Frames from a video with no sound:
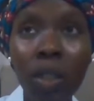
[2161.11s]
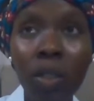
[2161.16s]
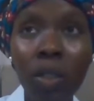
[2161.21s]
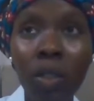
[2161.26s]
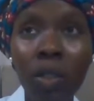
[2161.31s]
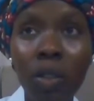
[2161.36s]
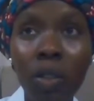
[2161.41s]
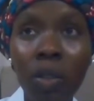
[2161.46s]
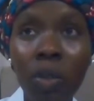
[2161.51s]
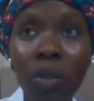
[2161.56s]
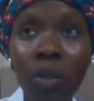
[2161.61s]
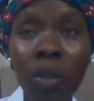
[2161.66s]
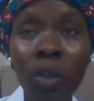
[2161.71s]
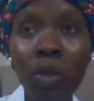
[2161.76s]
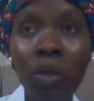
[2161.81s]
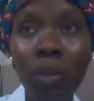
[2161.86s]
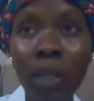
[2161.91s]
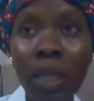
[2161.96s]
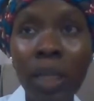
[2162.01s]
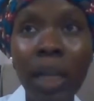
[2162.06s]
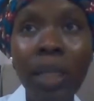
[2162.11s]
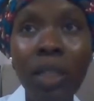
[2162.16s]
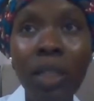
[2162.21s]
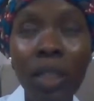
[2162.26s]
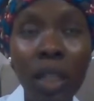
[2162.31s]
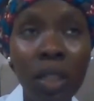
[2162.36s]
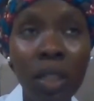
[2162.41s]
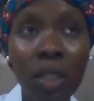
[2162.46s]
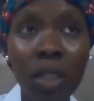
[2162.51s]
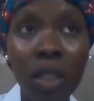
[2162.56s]
Want to be that
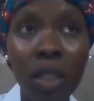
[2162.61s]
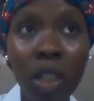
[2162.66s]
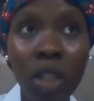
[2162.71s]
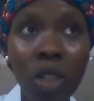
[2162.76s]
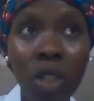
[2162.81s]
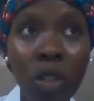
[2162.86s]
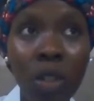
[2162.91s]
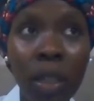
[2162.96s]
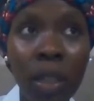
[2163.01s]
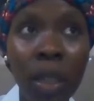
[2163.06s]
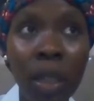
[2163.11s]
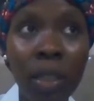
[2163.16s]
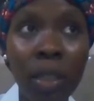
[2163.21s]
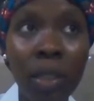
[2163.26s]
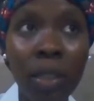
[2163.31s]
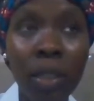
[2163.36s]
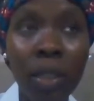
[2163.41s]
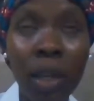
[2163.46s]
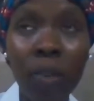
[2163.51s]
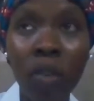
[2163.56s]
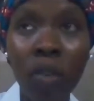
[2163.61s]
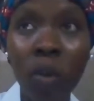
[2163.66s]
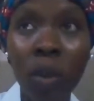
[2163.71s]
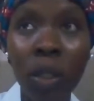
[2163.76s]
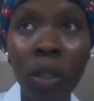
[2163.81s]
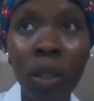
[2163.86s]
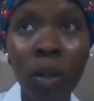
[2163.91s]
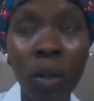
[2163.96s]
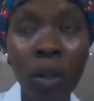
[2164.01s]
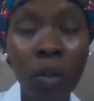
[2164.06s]
destination that
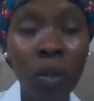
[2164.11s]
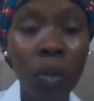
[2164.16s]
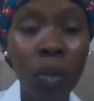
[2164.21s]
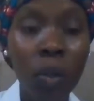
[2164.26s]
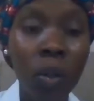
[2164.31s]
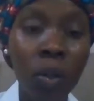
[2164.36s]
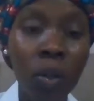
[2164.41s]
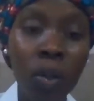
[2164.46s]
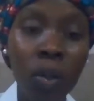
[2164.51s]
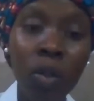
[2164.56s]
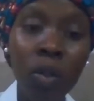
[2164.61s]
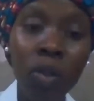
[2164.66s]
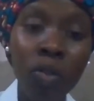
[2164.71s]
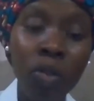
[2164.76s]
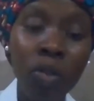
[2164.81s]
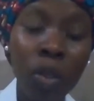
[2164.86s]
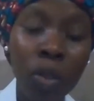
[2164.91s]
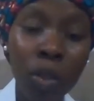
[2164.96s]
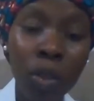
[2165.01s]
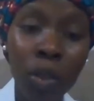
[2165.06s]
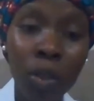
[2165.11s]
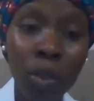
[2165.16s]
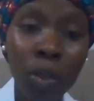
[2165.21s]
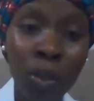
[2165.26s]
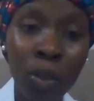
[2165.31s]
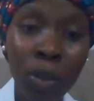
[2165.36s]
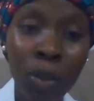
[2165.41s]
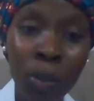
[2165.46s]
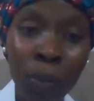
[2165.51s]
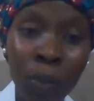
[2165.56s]
everyone around the world looks forward
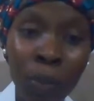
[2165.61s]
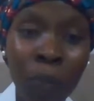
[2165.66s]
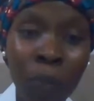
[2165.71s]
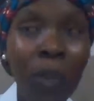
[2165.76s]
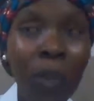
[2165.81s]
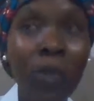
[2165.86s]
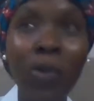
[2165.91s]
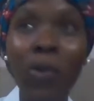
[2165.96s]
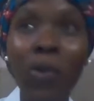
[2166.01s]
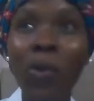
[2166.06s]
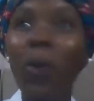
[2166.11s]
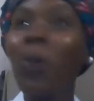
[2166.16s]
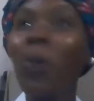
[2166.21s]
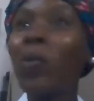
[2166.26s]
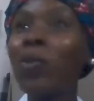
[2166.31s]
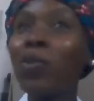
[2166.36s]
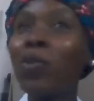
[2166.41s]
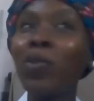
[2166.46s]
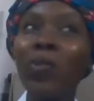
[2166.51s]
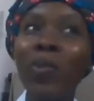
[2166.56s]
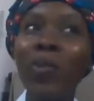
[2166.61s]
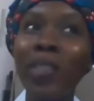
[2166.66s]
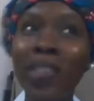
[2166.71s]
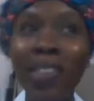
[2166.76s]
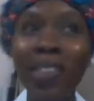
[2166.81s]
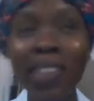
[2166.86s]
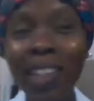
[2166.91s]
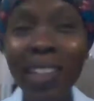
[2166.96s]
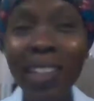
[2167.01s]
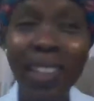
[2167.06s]
to. Want to be the
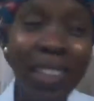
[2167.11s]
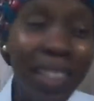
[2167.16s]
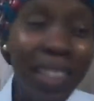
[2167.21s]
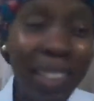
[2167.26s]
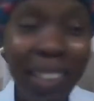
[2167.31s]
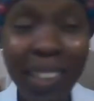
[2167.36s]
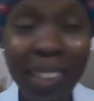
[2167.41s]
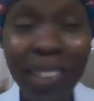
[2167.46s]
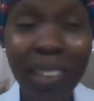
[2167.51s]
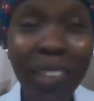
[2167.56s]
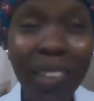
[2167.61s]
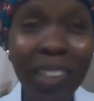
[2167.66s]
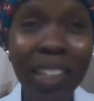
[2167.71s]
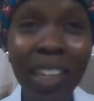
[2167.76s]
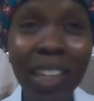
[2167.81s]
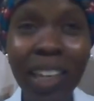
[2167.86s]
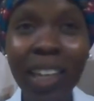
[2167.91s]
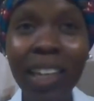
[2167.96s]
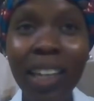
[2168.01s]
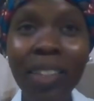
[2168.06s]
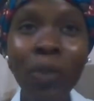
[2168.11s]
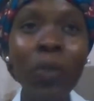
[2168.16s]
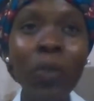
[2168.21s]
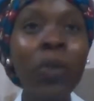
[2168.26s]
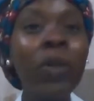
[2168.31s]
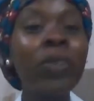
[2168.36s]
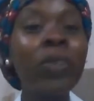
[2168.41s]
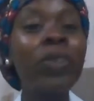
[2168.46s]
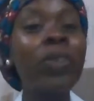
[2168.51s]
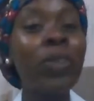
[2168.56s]
destination that the
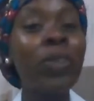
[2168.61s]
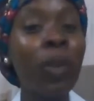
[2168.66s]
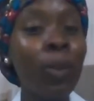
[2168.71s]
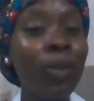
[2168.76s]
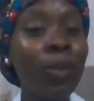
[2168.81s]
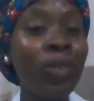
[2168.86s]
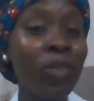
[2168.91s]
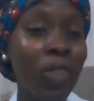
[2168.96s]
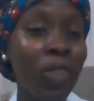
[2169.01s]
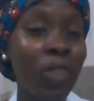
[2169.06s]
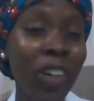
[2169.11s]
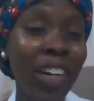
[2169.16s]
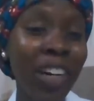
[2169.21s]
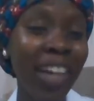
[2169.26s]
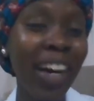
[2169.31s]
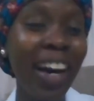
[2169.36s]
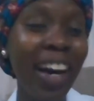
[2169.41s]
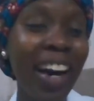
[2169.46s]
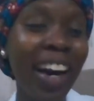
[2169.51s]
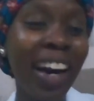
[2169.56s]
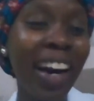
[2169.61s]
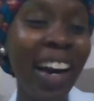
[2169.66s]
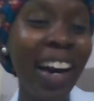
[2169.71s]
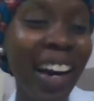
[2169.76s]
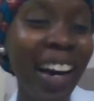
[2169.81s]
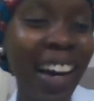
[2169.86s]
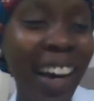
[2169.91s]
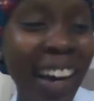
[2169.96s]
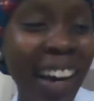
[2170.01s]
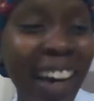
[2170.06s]
world stops for.
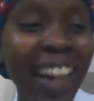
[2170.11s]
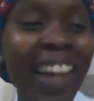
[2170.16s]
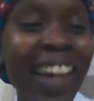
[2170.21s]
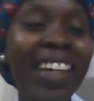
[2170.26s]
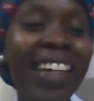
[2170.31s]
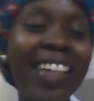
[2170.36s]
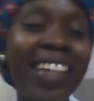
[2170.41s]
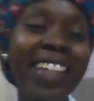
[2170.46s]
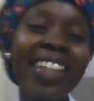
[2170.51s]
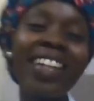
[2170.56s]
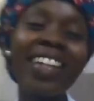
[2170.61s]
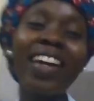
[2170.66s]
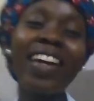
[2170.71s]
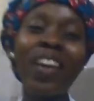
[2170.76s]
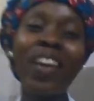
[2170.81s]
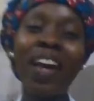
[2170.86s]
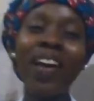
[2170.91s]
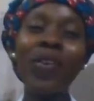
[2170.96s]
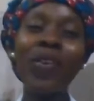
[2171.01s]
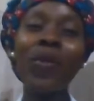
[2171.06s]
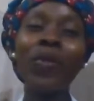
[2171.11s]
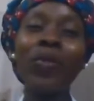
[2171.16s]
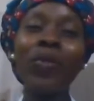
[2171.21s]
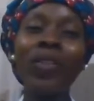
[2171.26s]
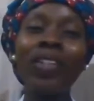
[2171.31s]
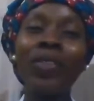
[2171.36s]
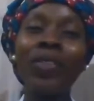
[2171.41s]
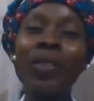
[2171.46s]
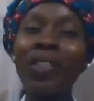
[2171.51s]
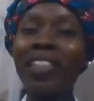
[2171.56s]
That kind of
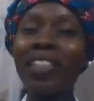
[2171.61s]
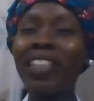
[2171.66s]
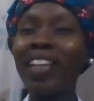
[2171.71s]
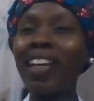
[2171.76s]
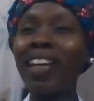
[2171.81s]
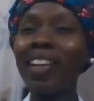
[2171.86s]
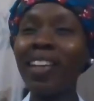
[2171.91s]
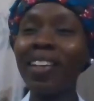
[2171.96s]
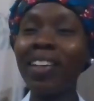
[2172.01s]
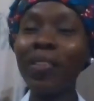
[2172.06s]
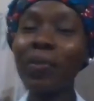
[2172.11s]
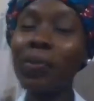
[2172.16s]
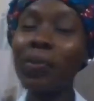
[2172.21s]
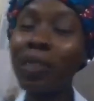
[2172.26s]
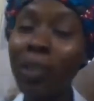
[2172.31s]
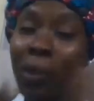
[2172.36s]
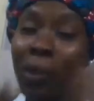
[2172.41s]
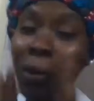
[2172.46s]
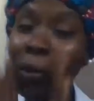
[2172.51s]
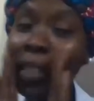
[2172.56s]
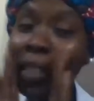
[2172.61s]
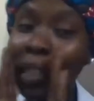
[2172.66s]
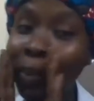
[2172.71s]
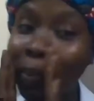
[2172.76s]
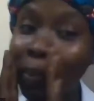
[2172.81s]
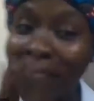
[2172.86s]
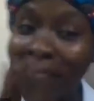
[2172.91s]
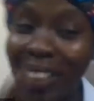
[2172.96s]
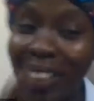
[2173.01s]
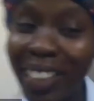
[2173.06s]
thing, just like the
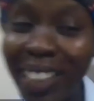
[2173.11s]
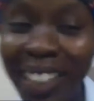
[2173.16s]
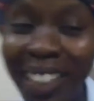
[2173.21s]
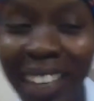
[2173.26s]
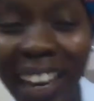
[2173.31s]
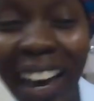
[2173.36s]
Olympics.